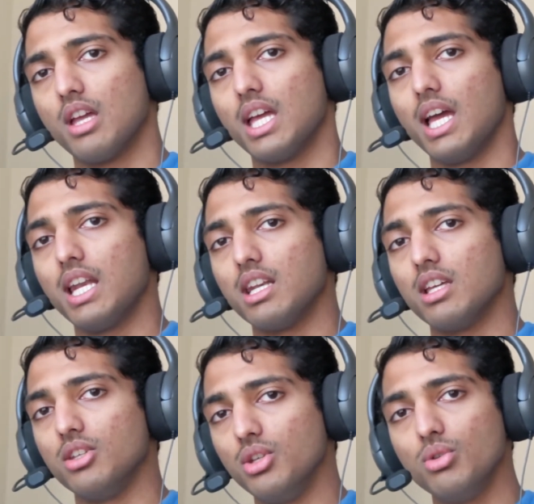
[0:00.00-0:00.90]
And
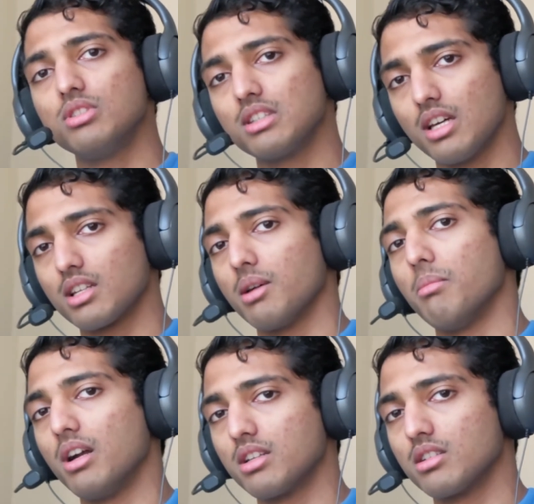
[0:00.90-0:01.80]
using that
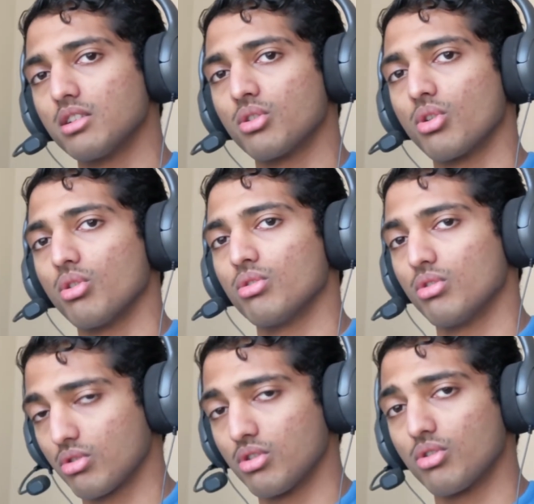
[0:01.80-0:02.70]
command and
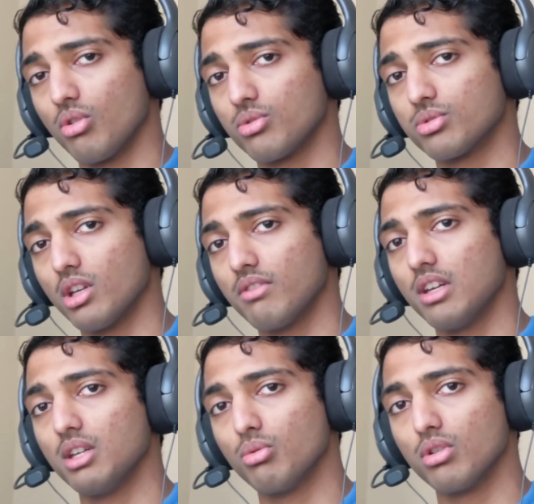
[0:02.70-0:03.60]
control server,
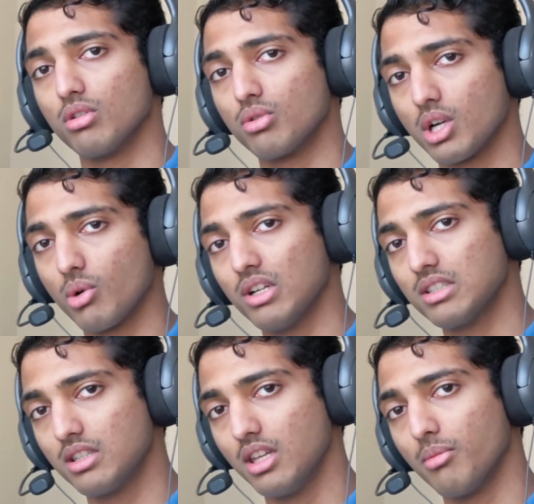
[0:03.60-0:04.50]
it will
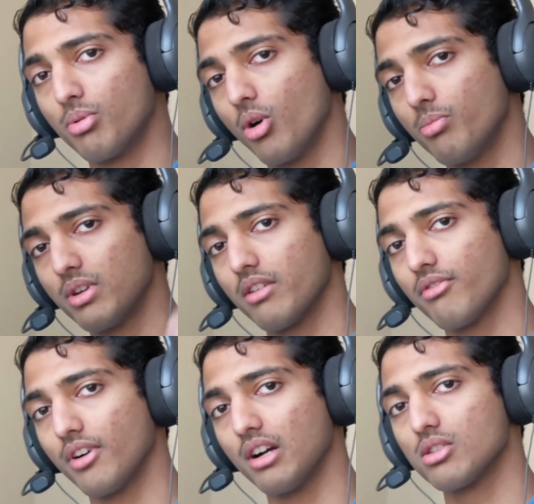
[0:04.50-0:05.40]
request the appropriate
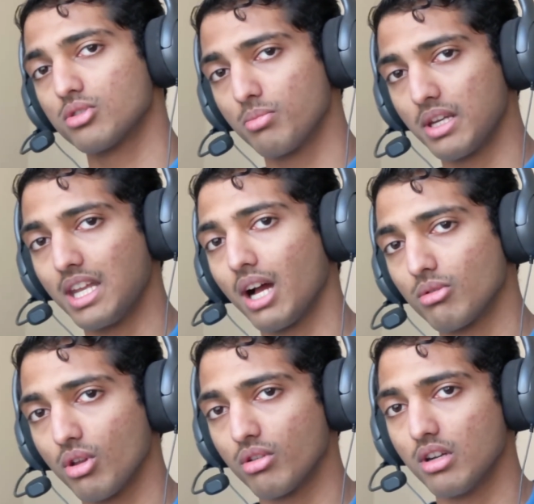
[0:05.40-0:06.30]
files to be
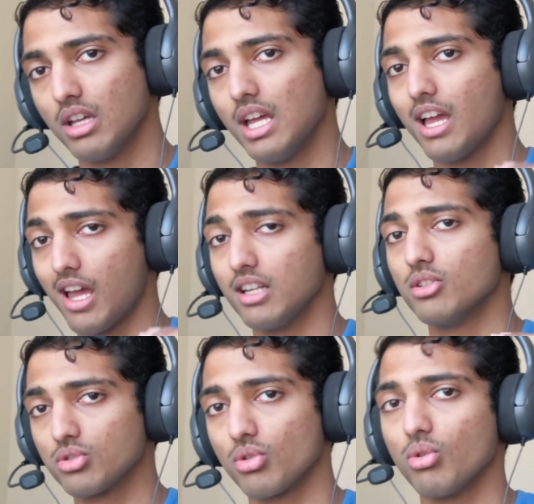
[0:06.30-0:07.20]
downloaded and
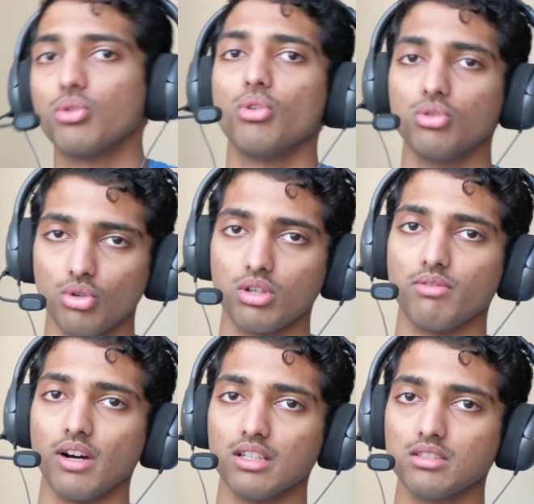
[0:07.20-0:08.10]
installed on your
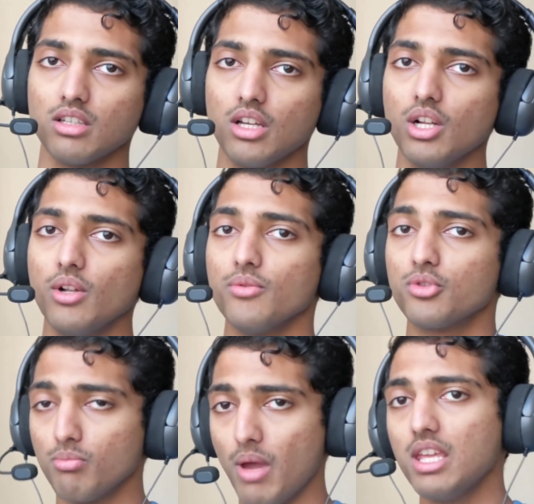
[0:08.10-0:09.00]
device to
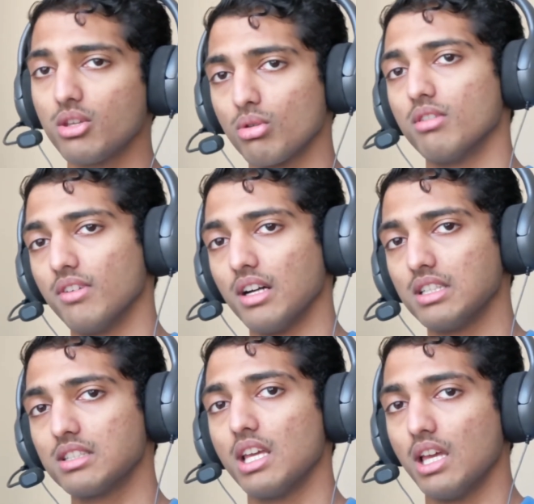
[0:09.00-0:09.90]
make your
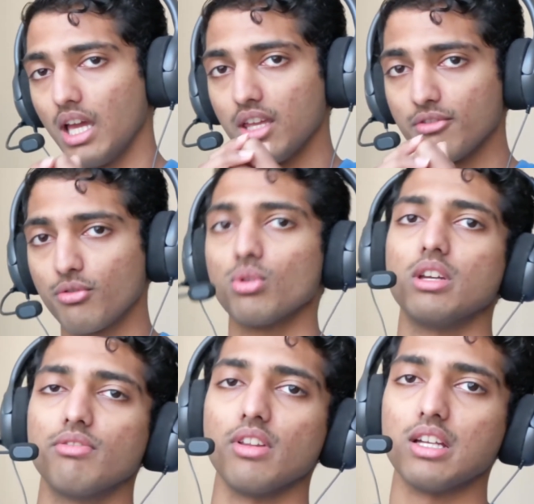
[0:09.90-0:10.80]
device a fully
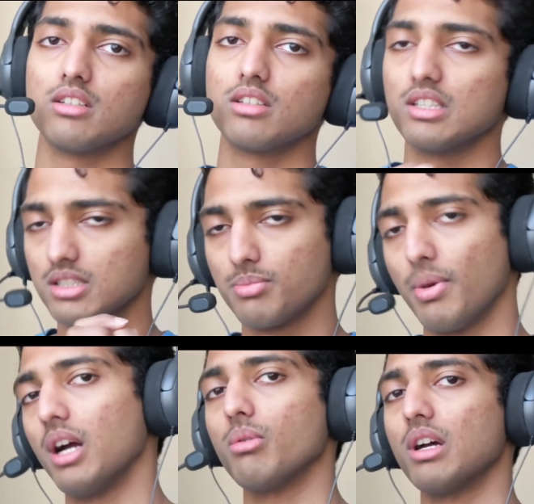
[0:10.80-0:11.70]
fledged
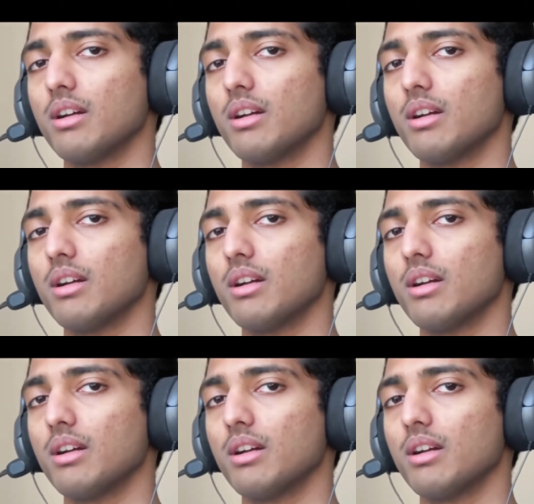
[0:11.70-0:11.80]
spyware.